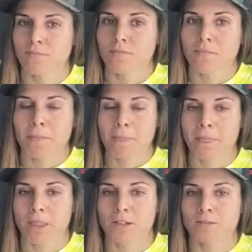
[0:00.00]

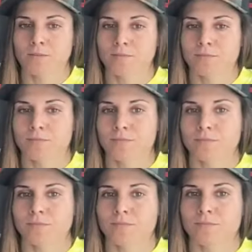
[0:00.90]

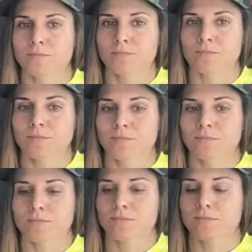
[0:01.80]

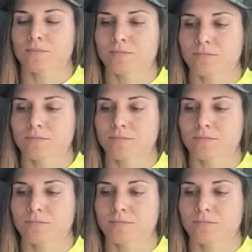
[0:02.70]
The person shown says nothing.